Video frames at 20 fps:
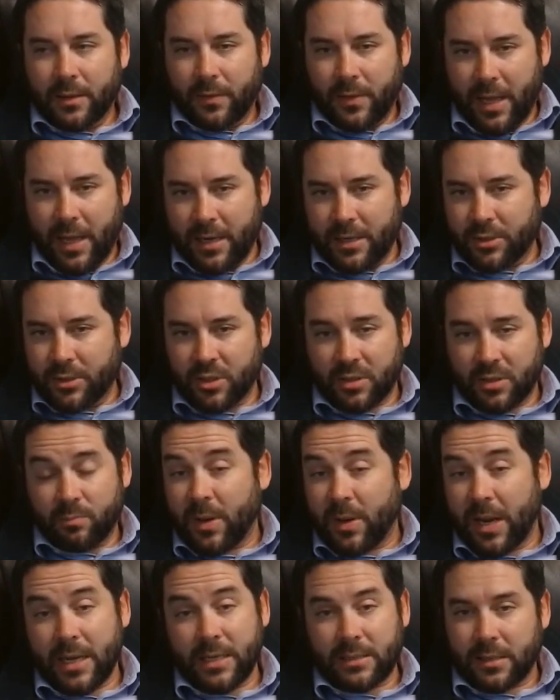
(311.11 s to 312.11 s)
that is just
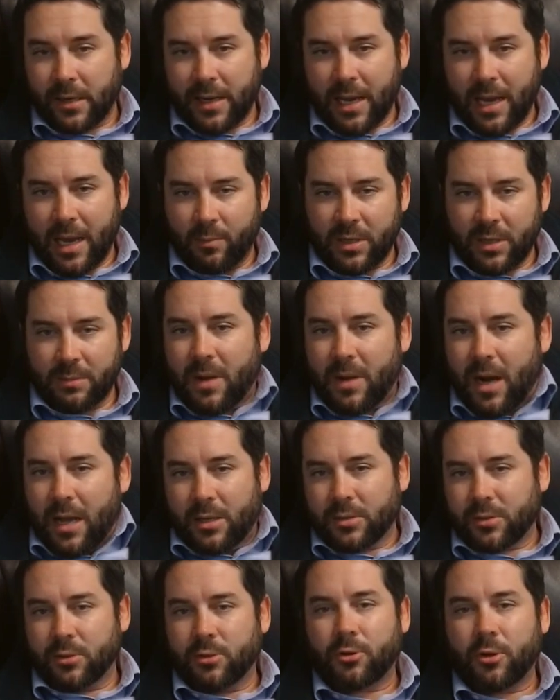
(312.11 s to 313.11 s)
based on how many
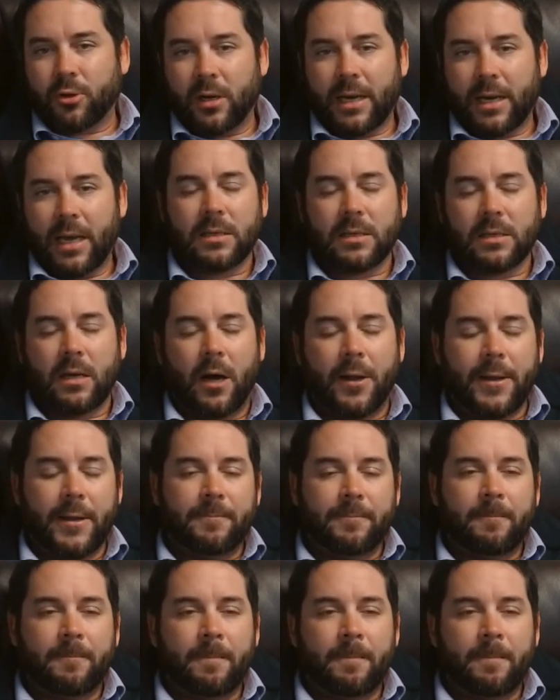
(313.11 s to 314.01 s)
miles the truck has on it.